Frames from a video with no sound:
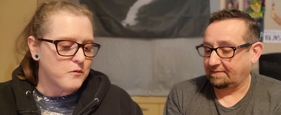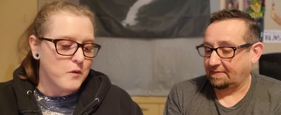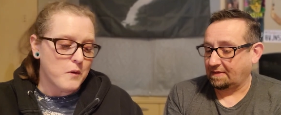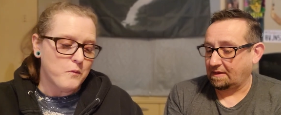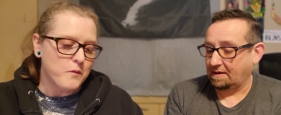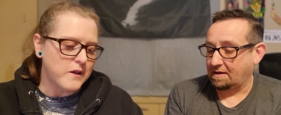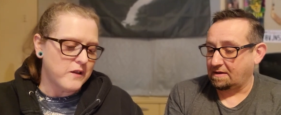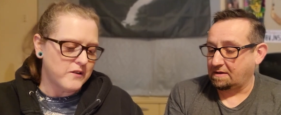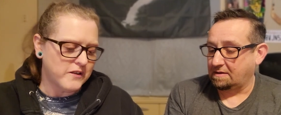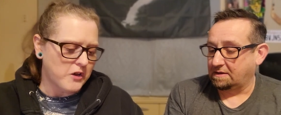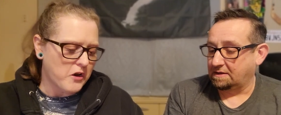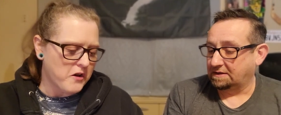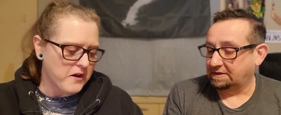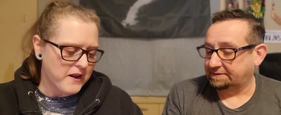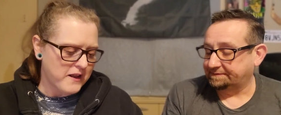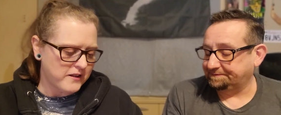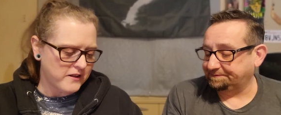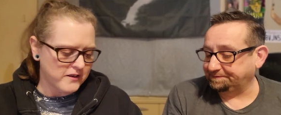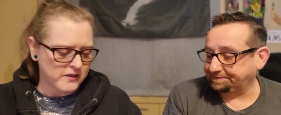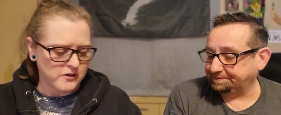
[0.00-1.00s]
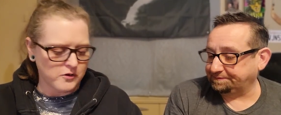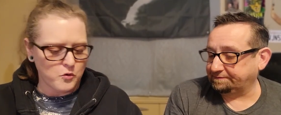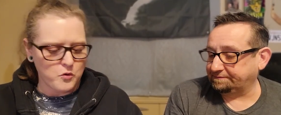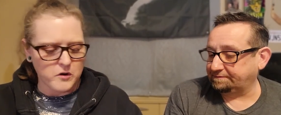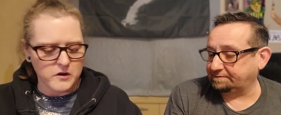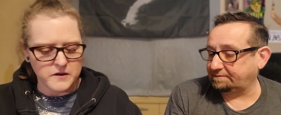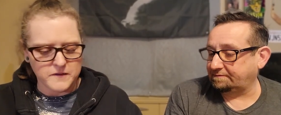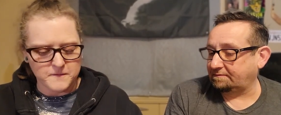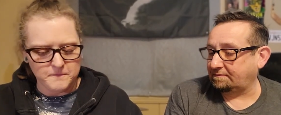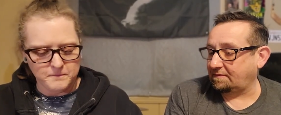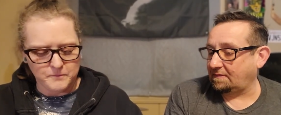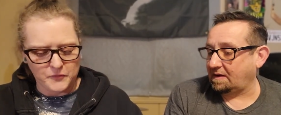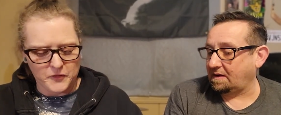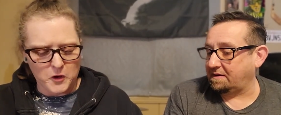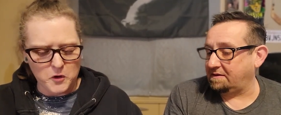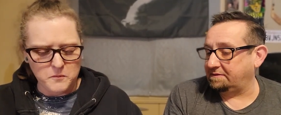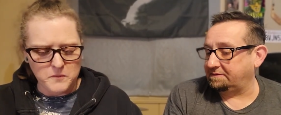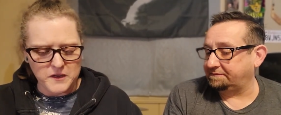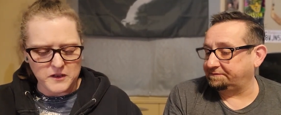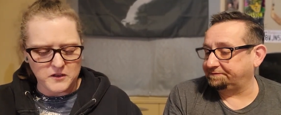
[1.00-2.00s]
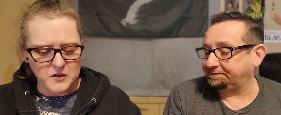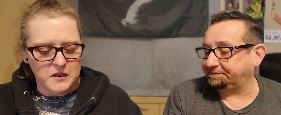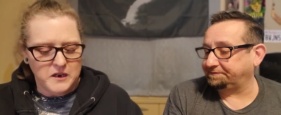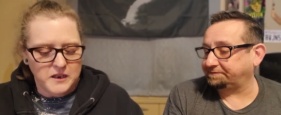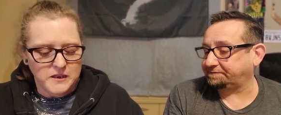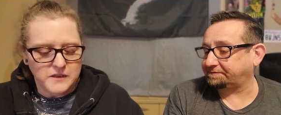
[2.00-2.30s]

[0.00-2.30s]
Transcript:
Speaker 1: when we saw it at the store. Oh my goodness,